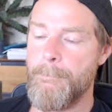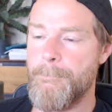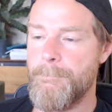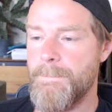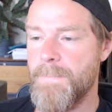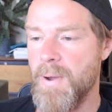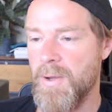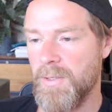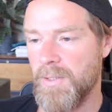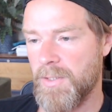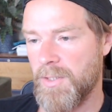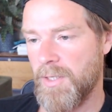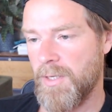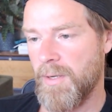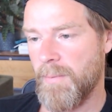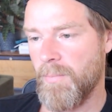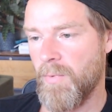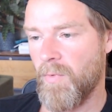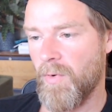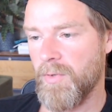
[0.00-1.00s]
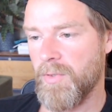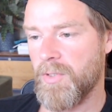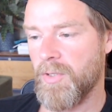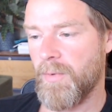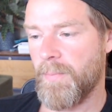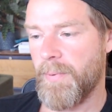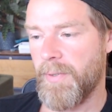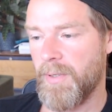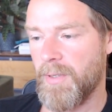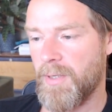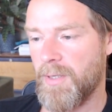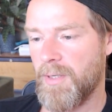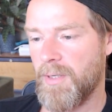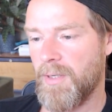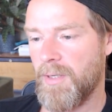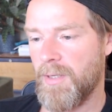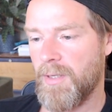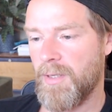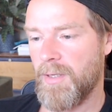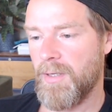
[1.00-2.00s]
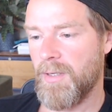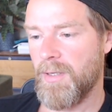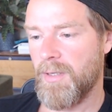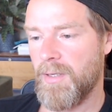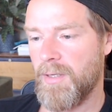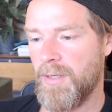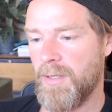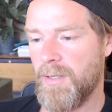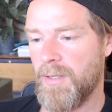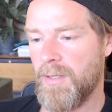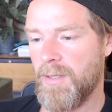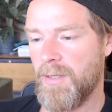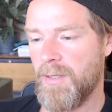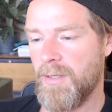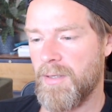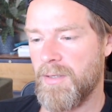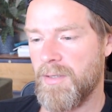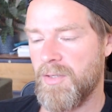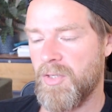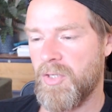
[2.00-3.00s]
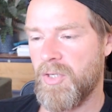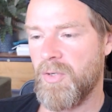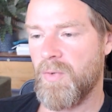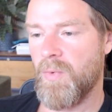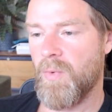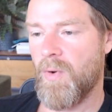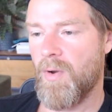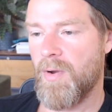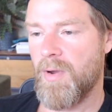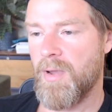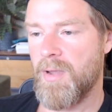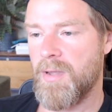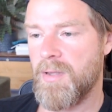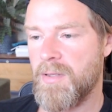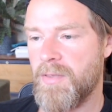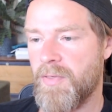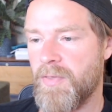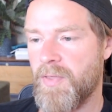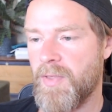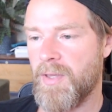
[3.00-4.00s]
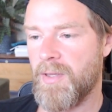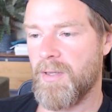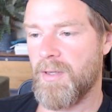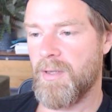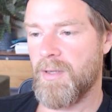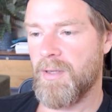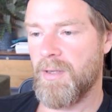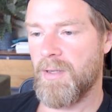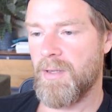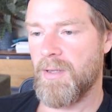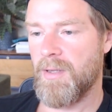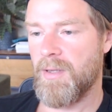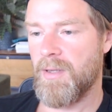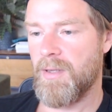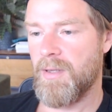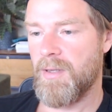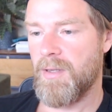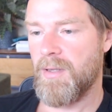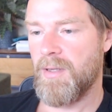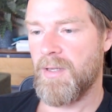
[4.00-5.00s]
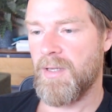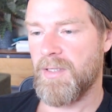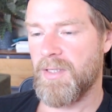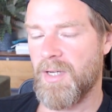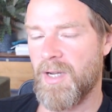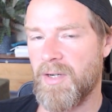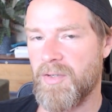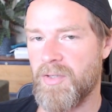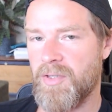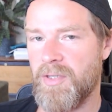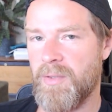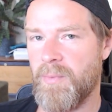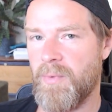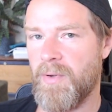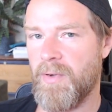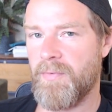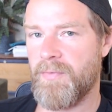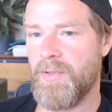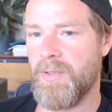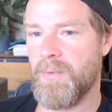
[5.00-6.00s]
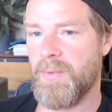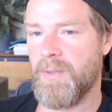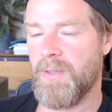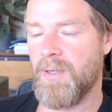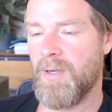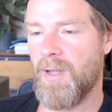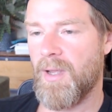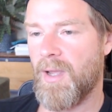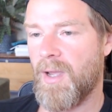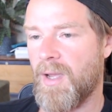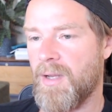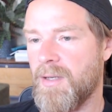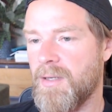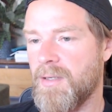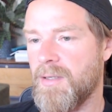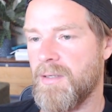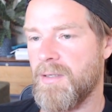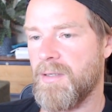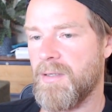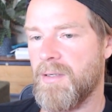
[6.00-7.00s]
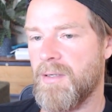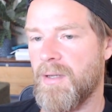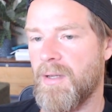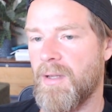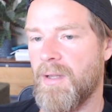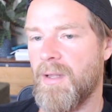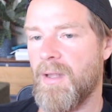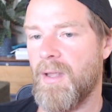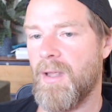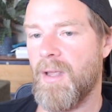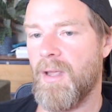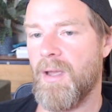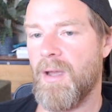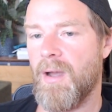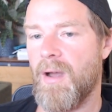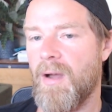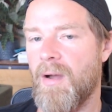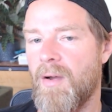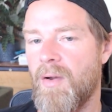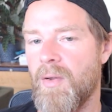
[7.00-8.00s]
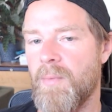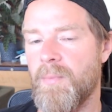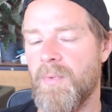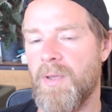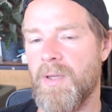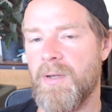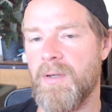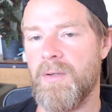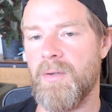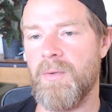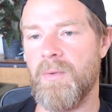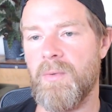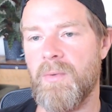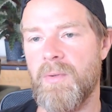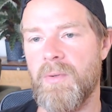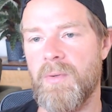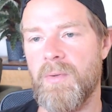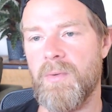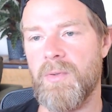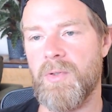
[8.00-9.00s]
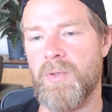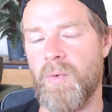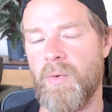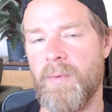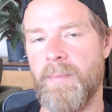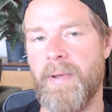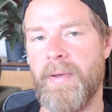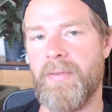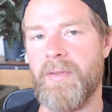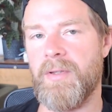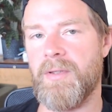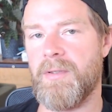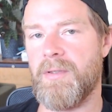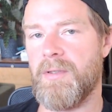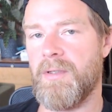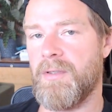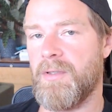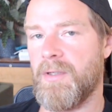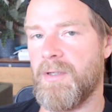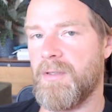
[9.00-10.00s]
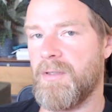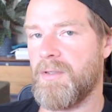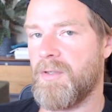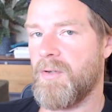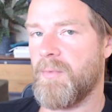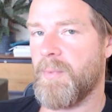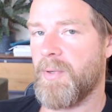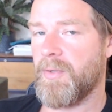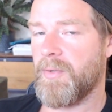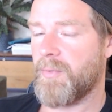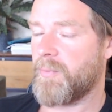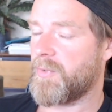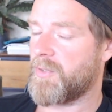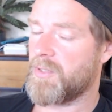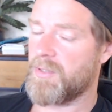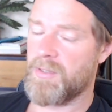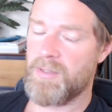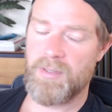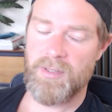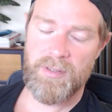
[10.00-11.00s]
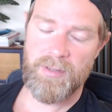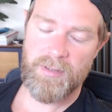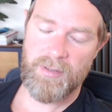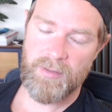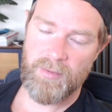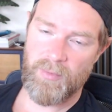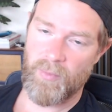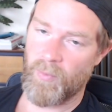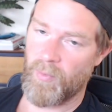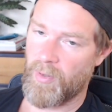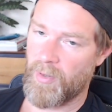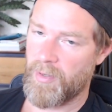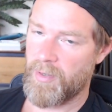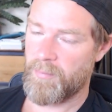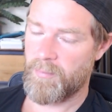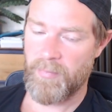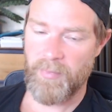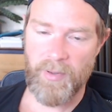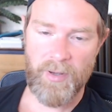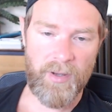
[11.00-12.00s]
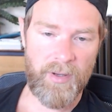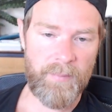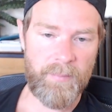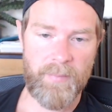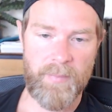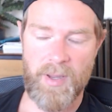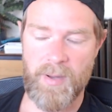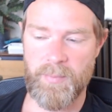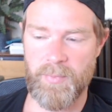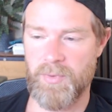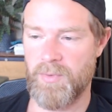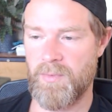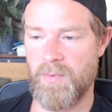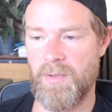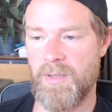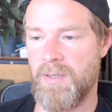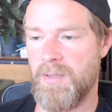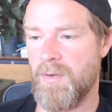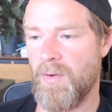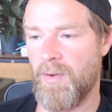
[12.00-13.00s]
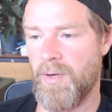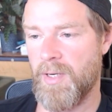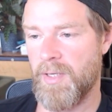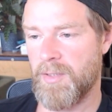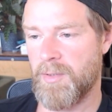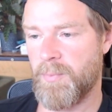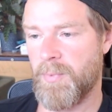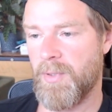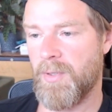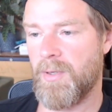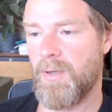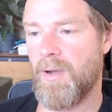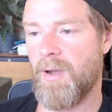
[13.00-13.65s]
But to get more on topic, do I think it's actually worth doing? And I'm going to talk about this as a consumer, which is all I am. I'm absolutely not an expert.